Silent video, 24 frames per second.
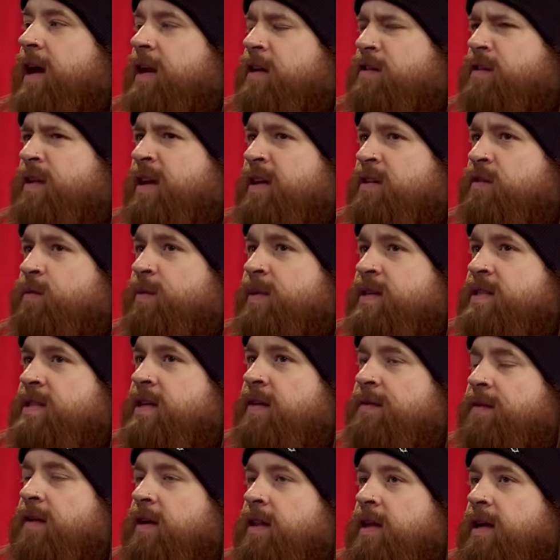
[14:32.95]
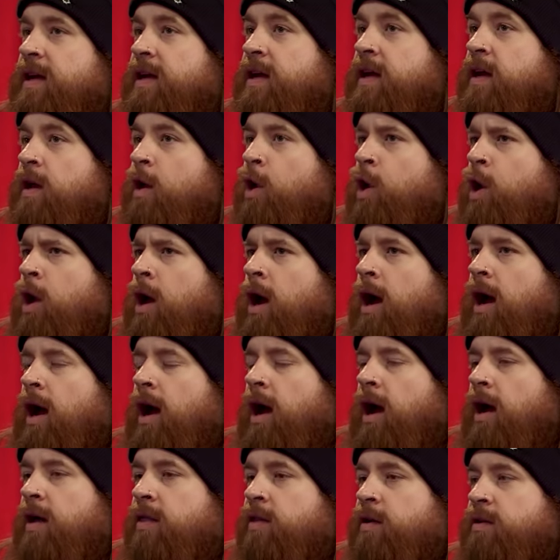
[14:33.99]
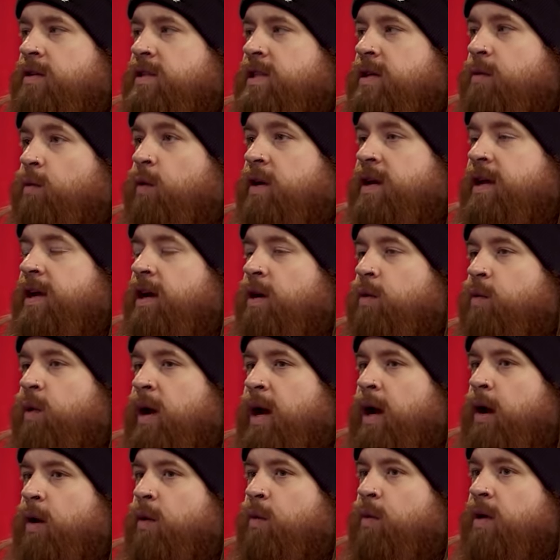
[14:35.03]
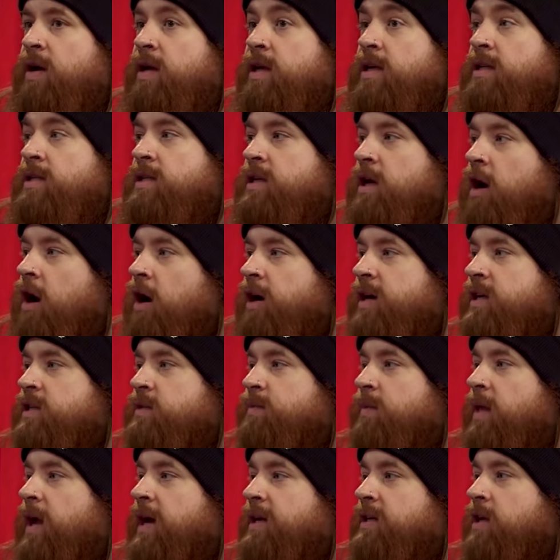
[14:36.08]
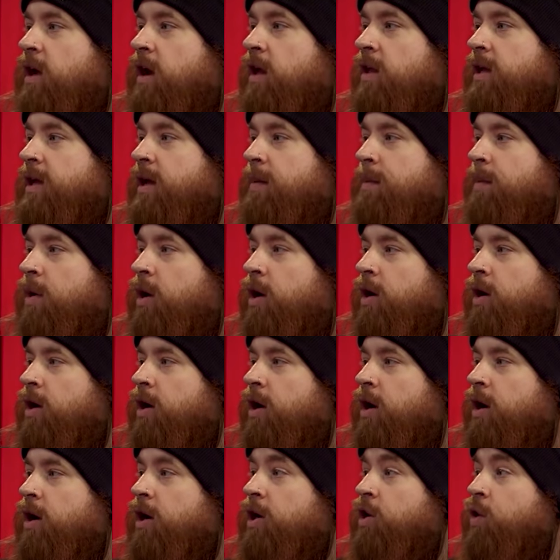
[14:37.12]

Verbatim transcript: I think specifically there's the one year where it was Carcass, Black Dahlia, Murder,